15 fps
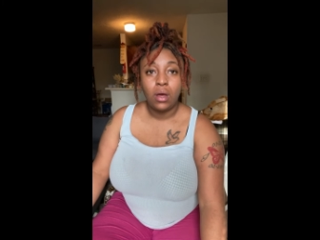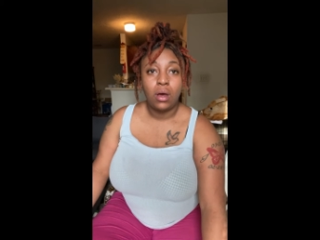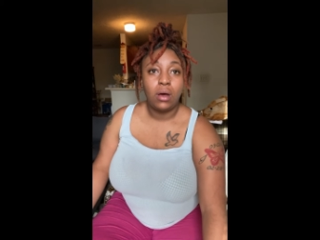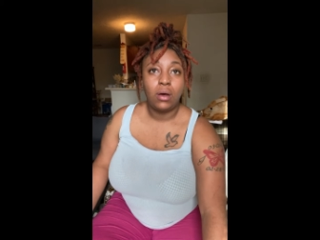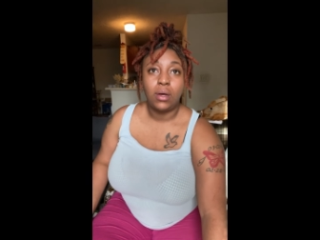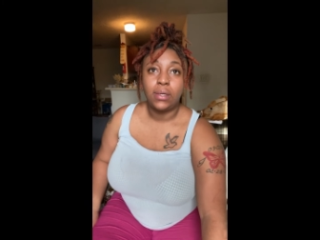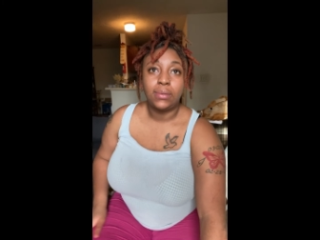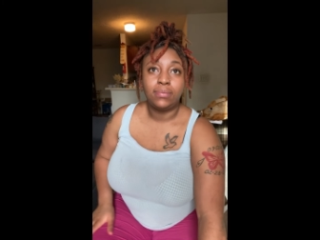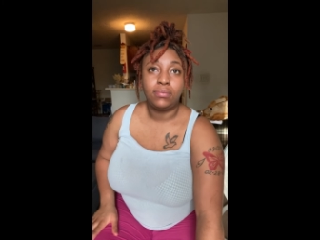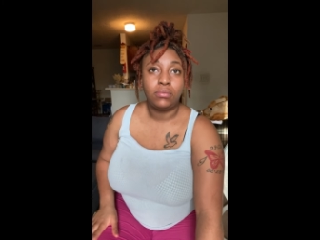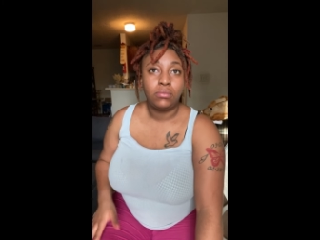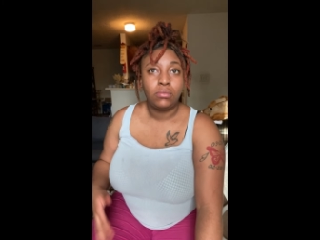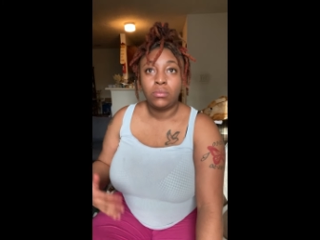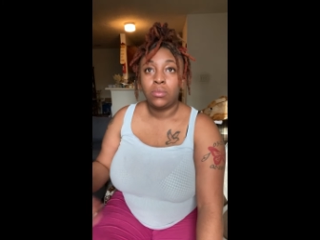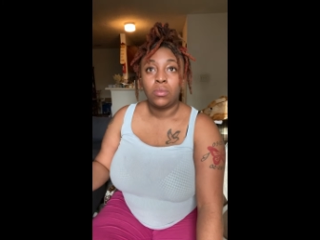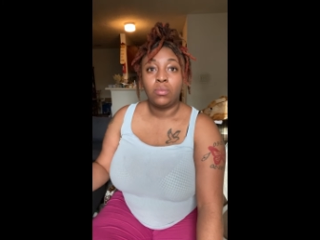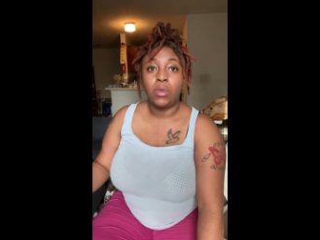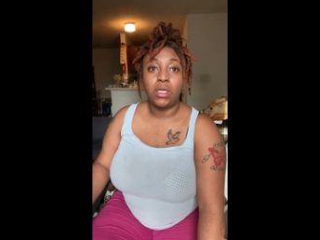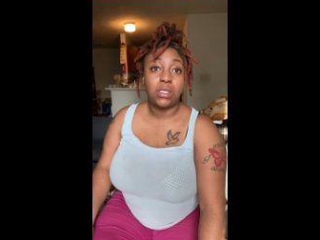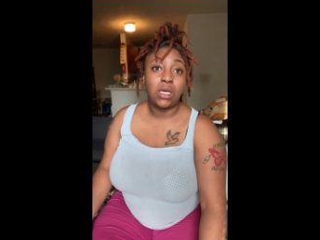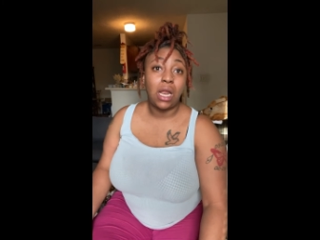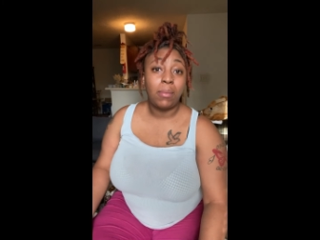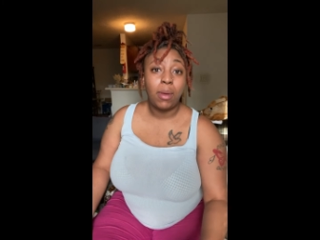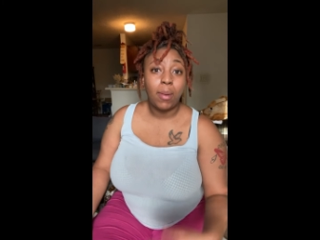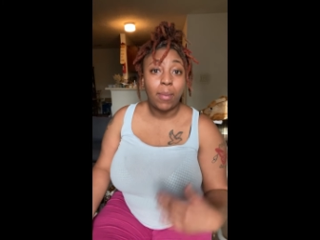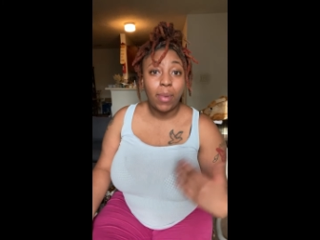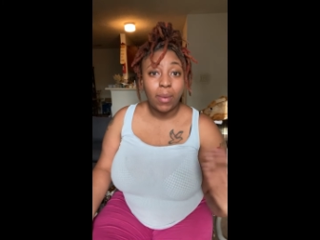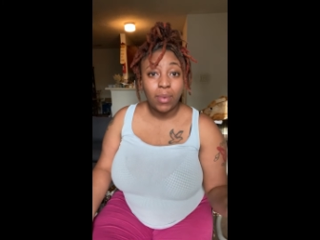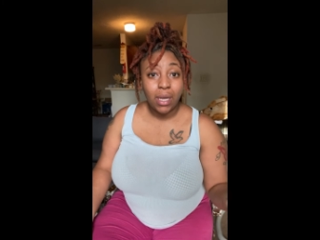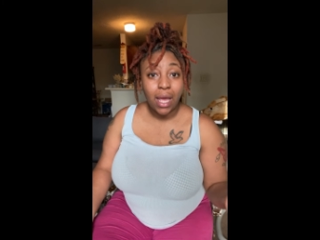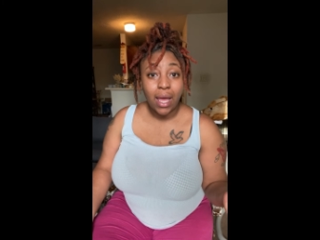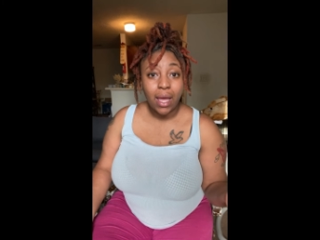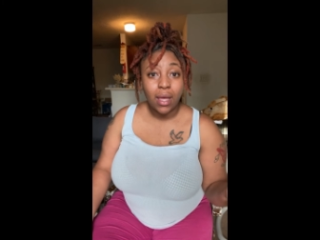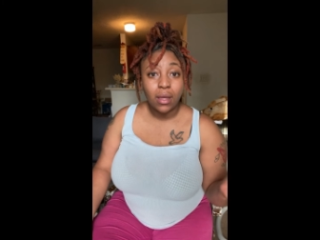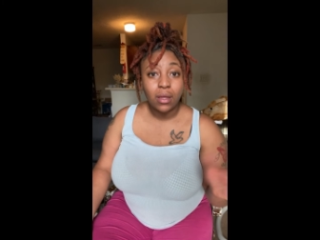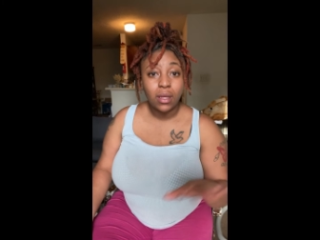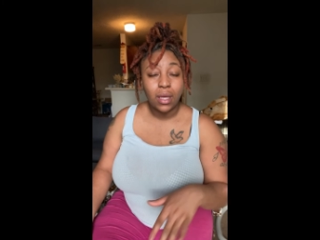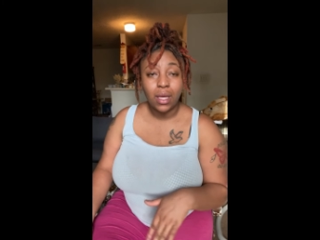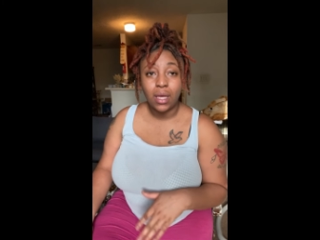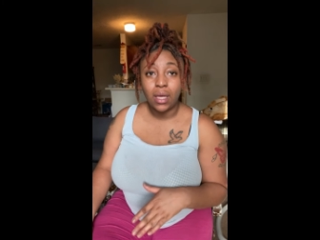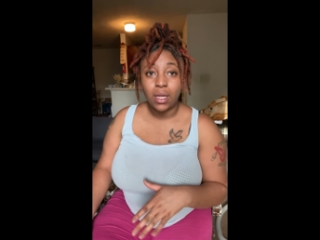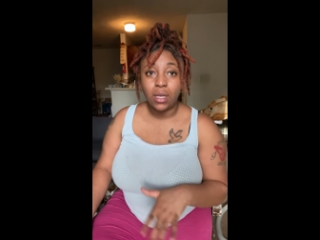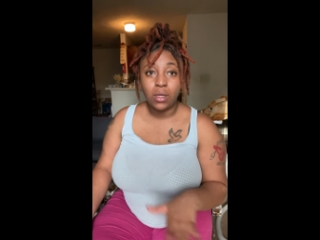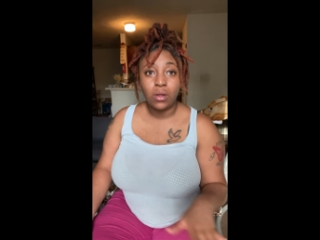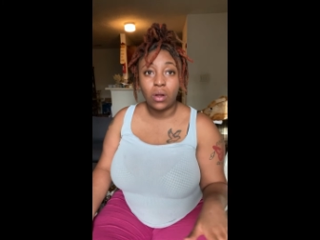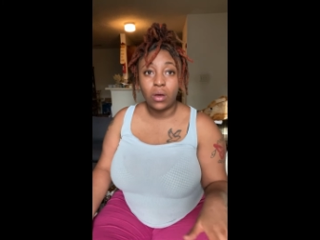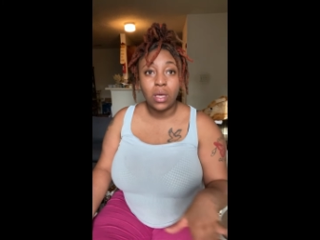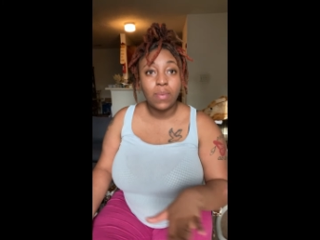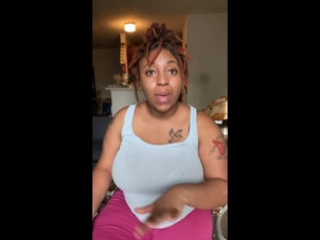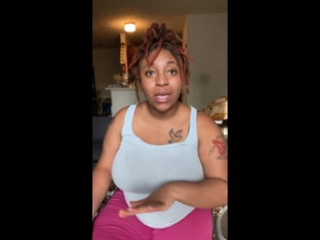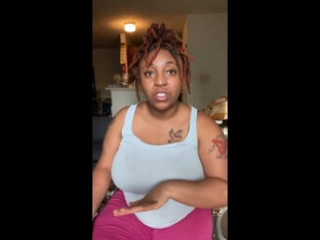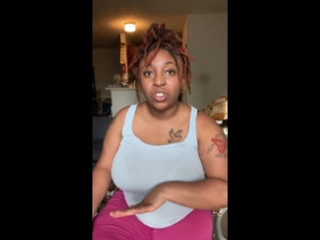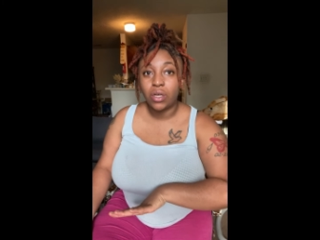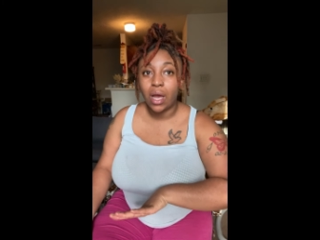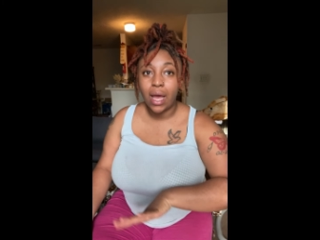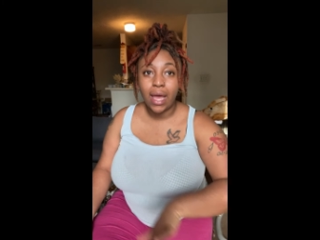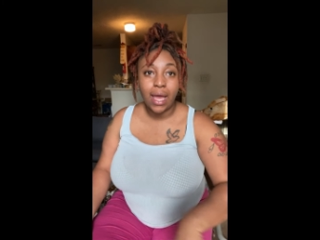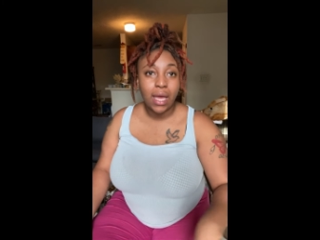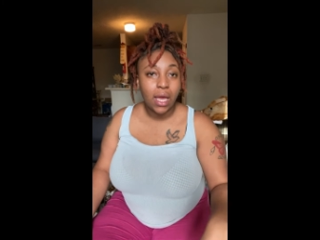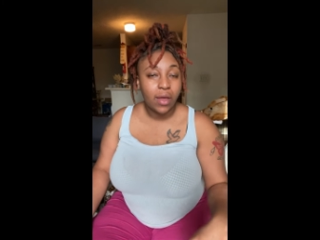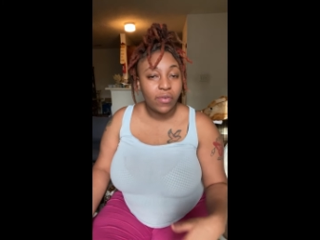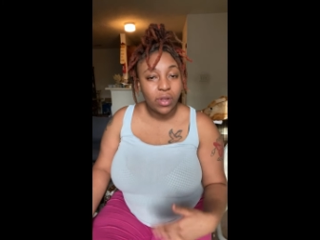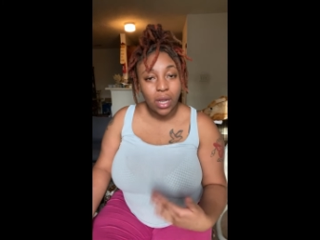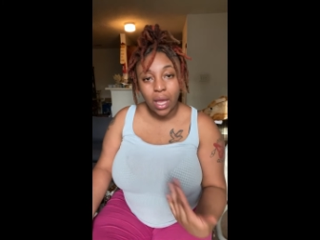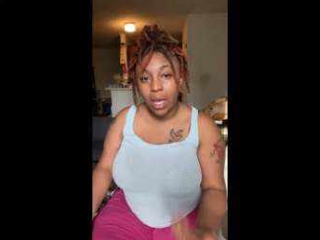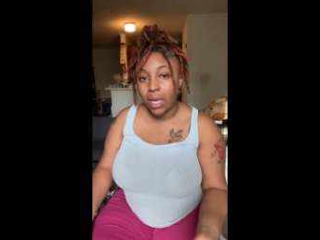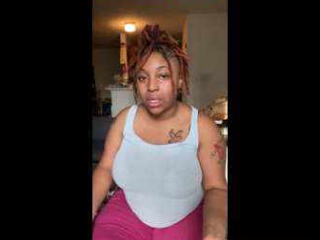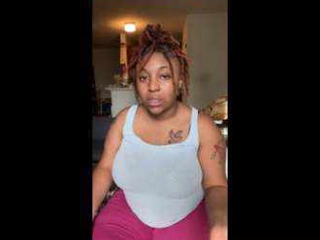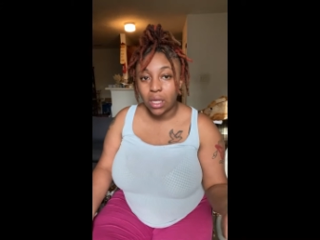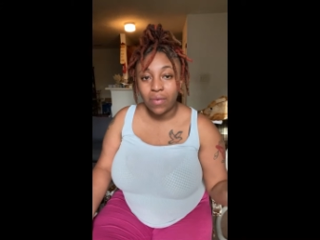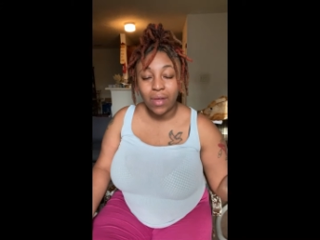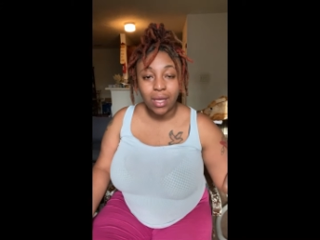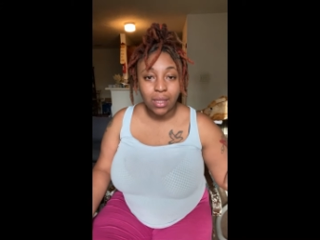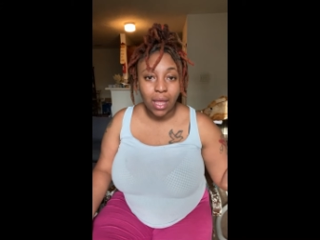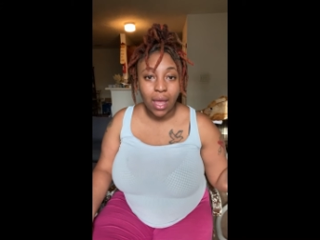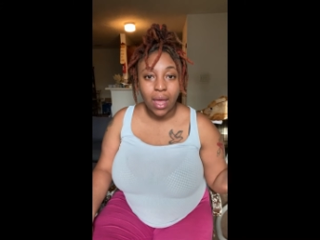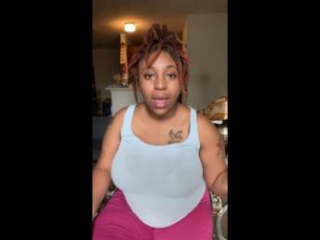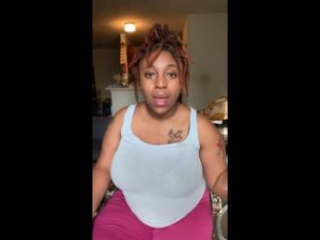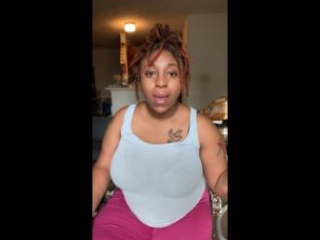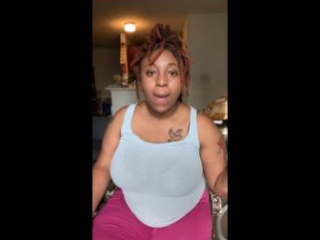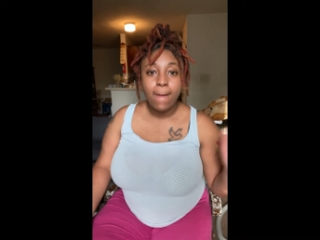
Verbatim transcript: um, until I met my baby dad. And, you know, he made sure I ate every day and stuff like that.